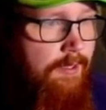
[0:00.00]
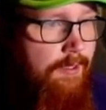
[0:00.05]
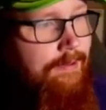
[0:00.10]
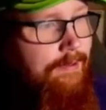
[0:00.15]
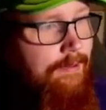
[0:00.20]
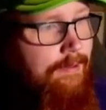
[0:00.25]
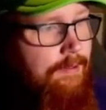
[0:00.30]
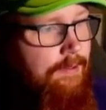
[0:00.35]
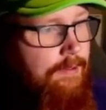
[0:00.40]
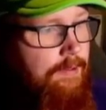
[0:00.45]

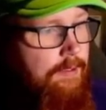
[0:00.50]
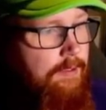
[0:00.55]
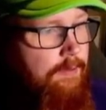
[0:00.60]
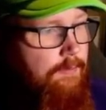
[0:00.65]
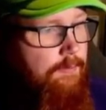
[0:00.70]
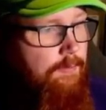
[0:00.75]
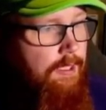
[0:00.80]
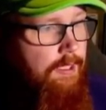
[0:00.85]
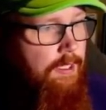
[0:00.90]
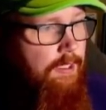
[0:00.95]
All right,
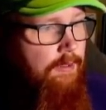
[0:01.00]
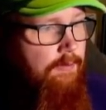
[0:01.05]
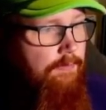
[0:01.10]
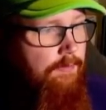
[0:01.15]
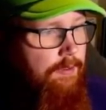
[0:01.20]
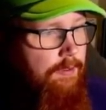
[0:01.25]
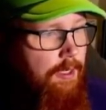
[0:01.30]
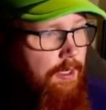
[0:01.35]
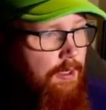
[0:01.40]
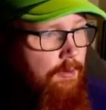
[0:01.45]
we have
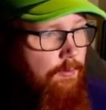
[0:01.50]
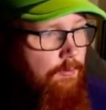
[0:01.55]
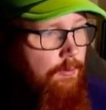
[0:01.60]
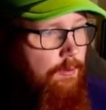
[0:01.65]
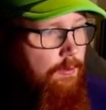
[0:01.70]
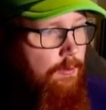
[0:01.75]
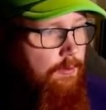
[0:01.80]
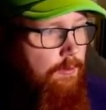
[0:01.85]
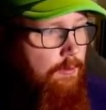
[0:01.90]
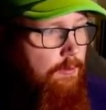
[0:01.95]

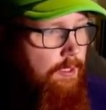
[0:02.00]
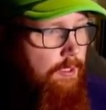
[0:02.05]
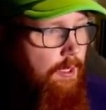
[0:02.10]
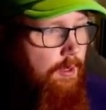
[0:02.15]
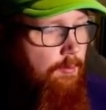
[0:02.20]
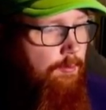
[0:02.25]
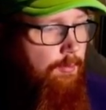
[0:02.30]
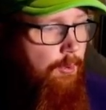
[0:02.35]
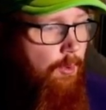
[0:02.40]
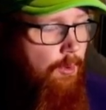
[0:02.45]
downward,
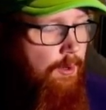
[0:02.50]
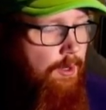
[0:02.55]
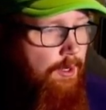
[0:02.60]
downpour and